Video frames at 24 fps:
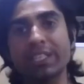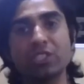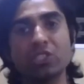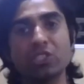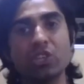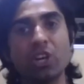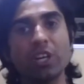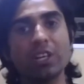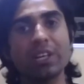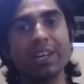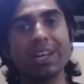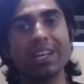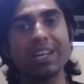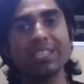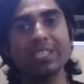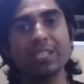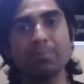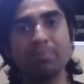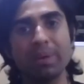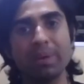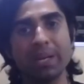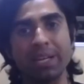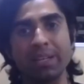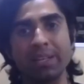It's not
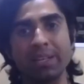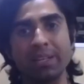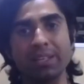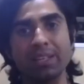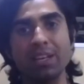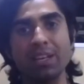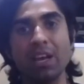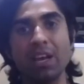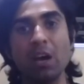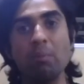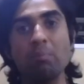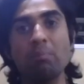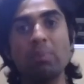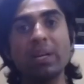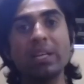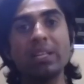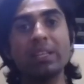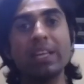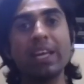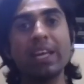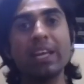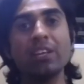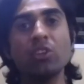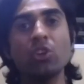transparent.
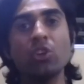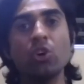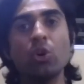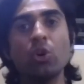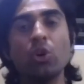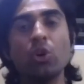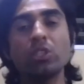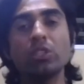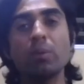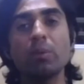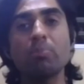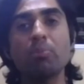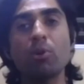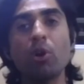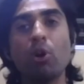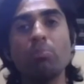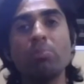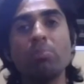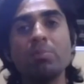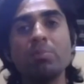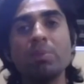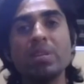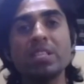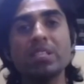But then, you know, the
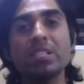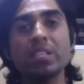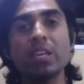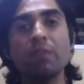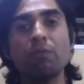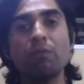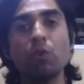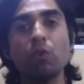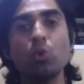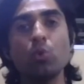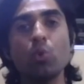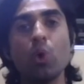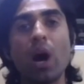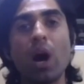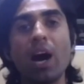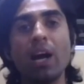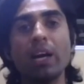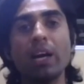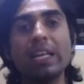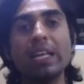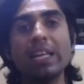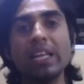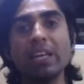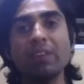problem is if you
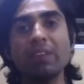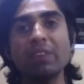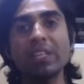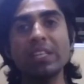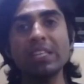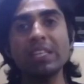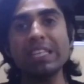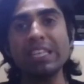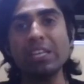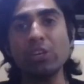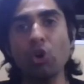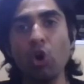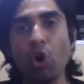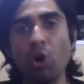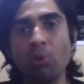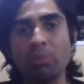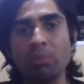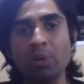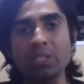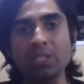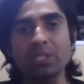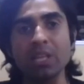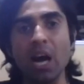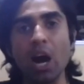are dealing with
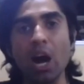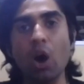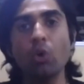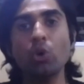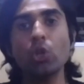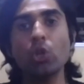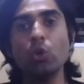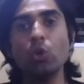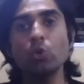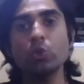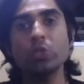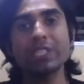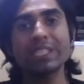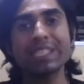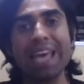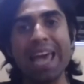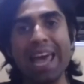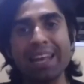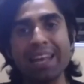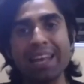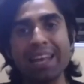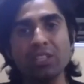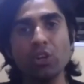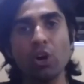e-commerce, how do you
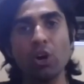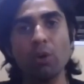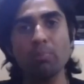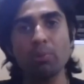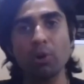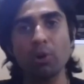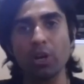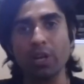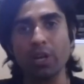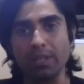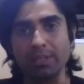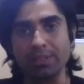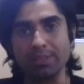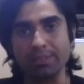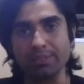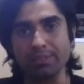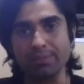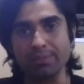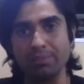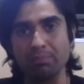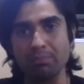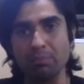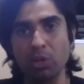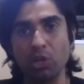scan your product?
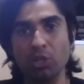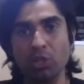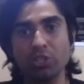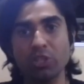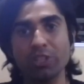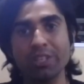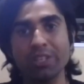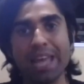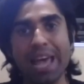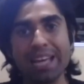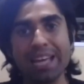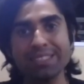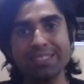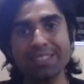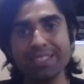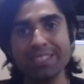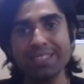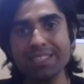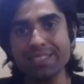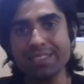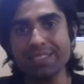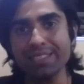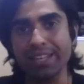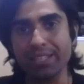Because your tags
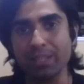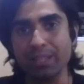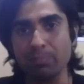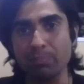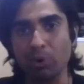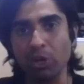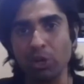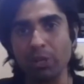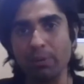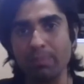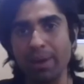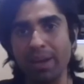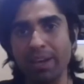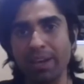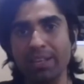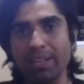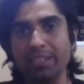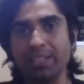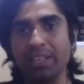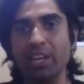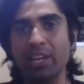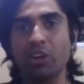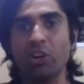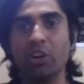are inside the poly bag.
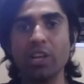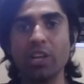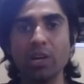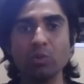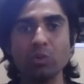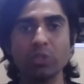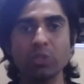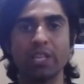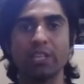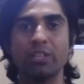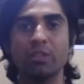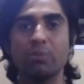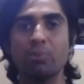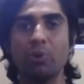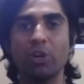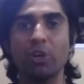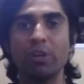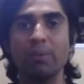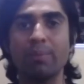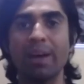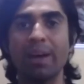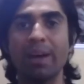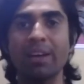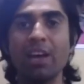They are not outside the
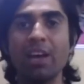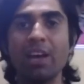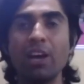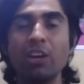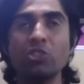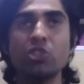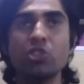poly bag.